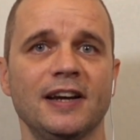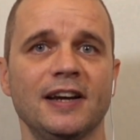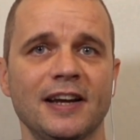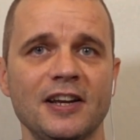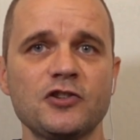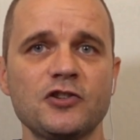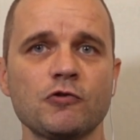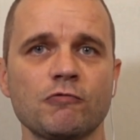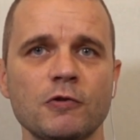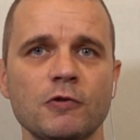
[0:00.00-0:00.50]

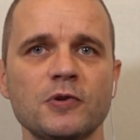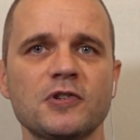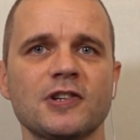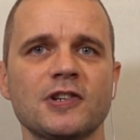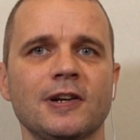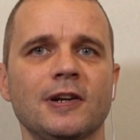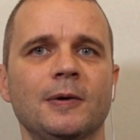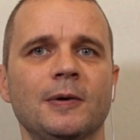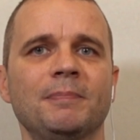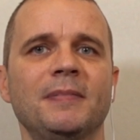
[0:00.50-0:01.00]
In
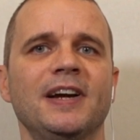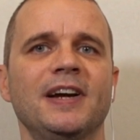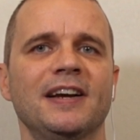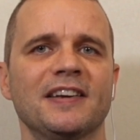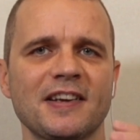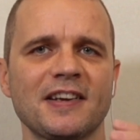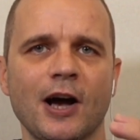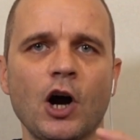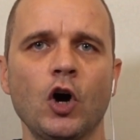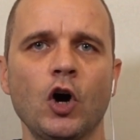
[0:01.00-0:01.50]
Jerusalem,
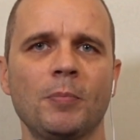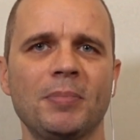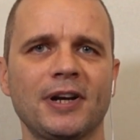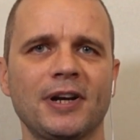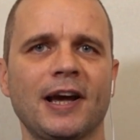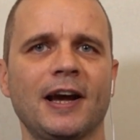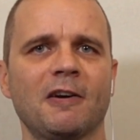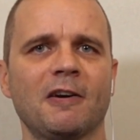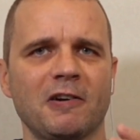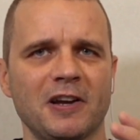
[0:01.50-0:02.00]

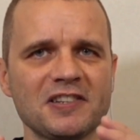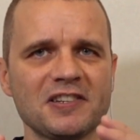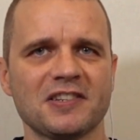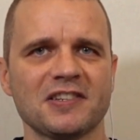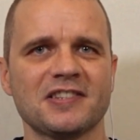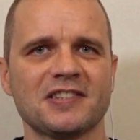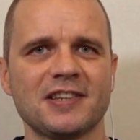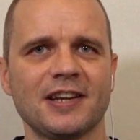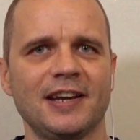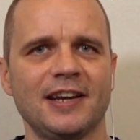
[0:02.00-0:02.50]
urban area, it's a
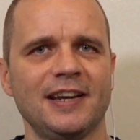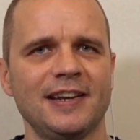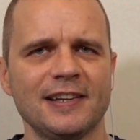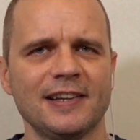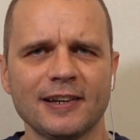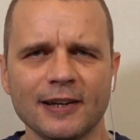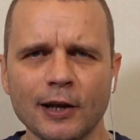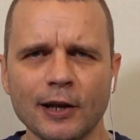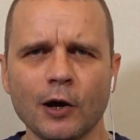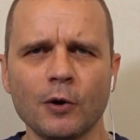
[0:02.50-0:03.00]
city,
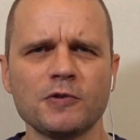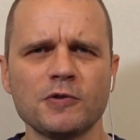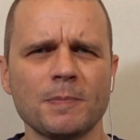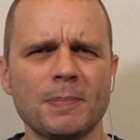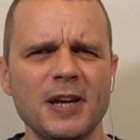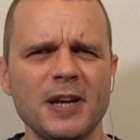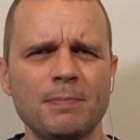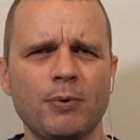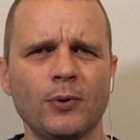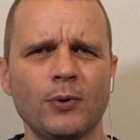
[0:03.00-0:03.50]
loads of
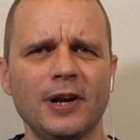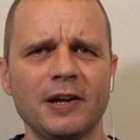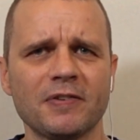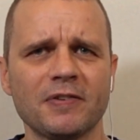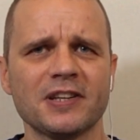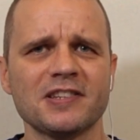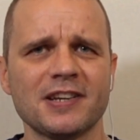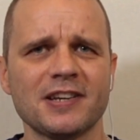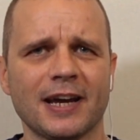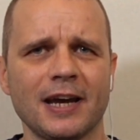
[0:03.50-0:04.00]
people
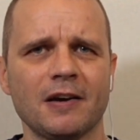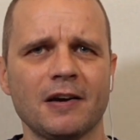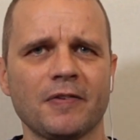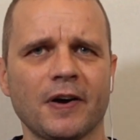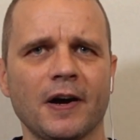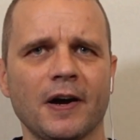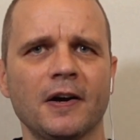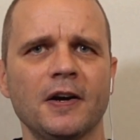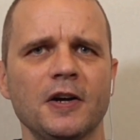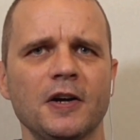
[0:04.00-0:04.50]
living
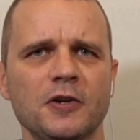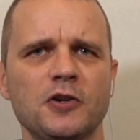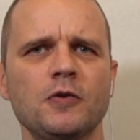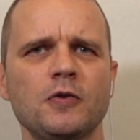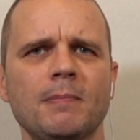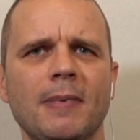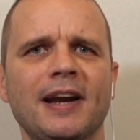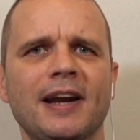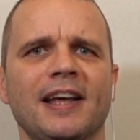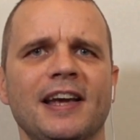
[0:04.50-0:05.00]
together,
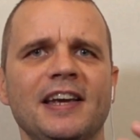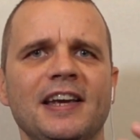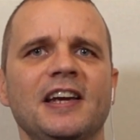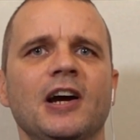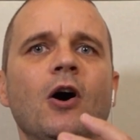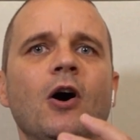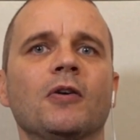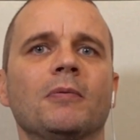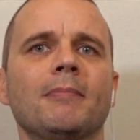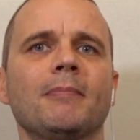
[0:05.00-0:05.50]
humanity
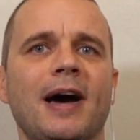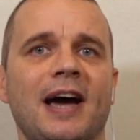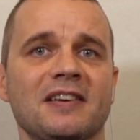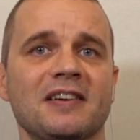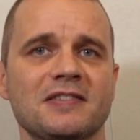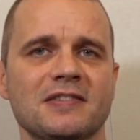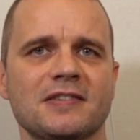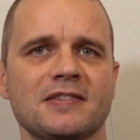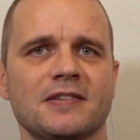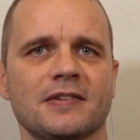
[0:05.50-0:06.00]
en
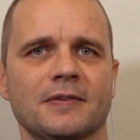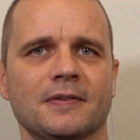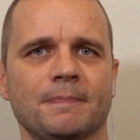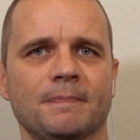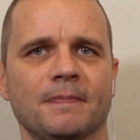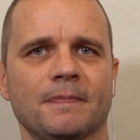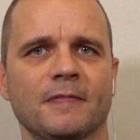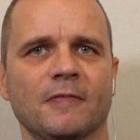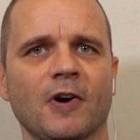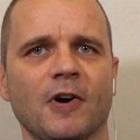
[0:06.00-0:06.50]
masse,
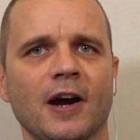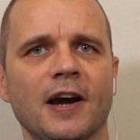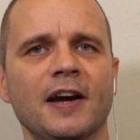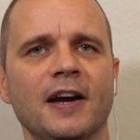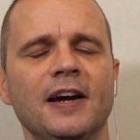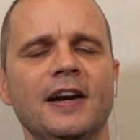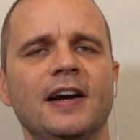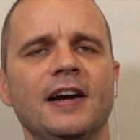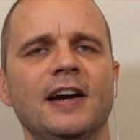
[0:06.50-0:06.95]
right?